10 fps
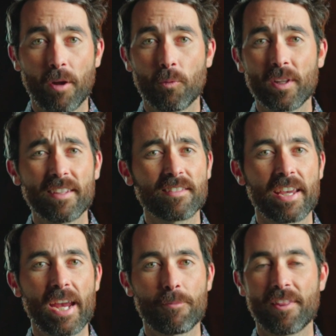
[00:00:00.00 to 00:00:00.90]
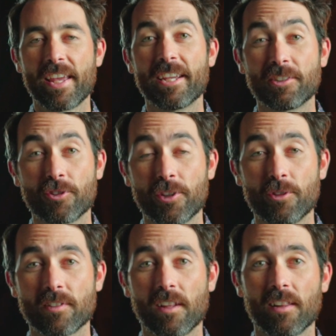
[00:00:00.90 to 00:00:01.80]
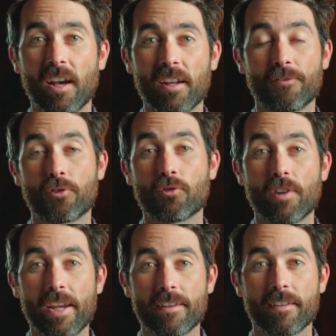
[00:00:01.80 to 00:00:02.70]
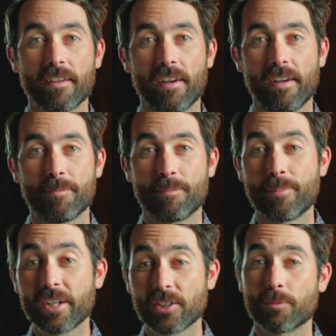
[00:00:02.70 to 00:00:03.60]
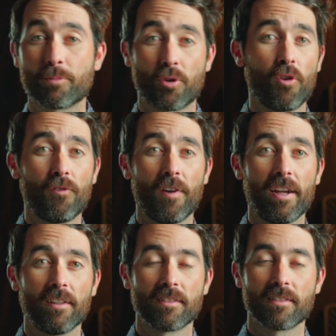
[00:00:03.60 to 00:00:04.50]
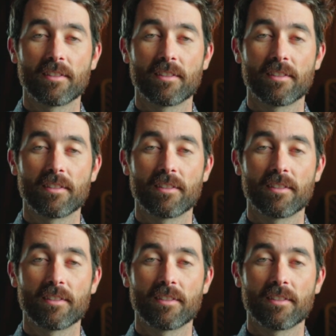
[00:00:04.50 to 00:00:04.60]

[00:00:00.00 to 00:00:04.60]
but with this camera they introduced a lot of great picture profiles.